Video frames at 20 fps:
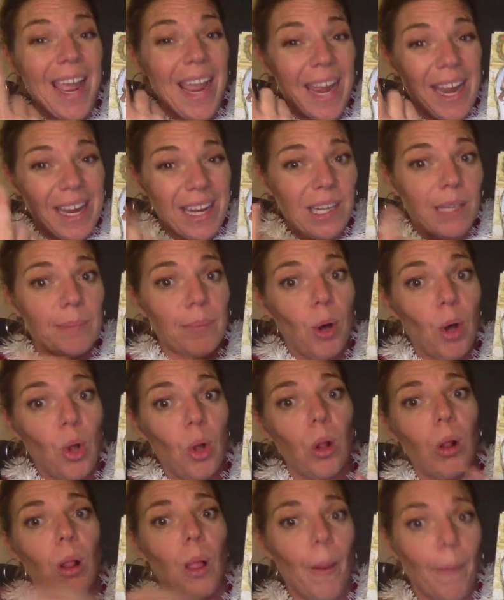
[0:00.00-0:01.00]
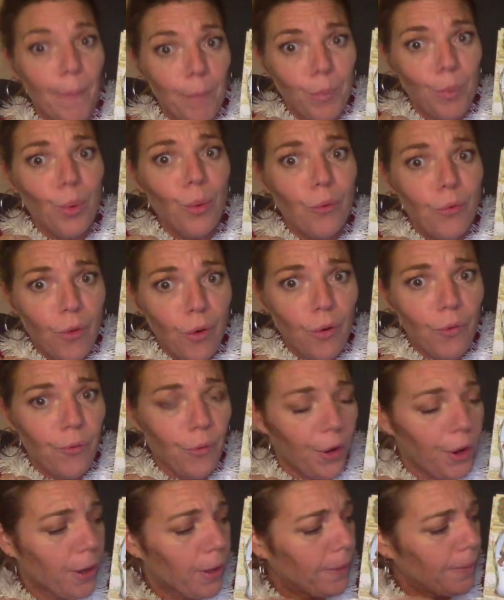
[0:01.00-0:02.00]
and a mole move
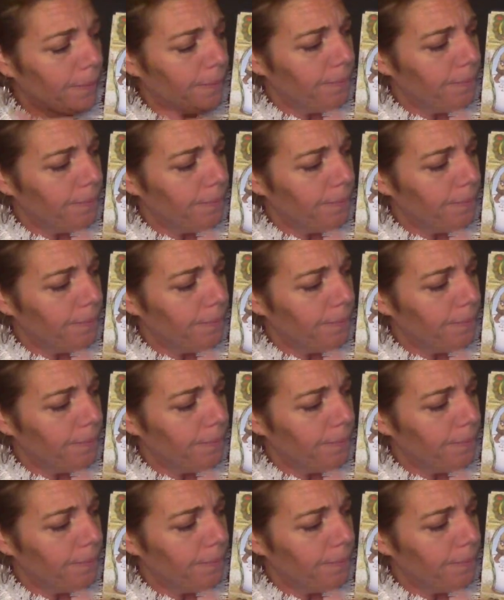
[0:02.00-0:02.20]
over?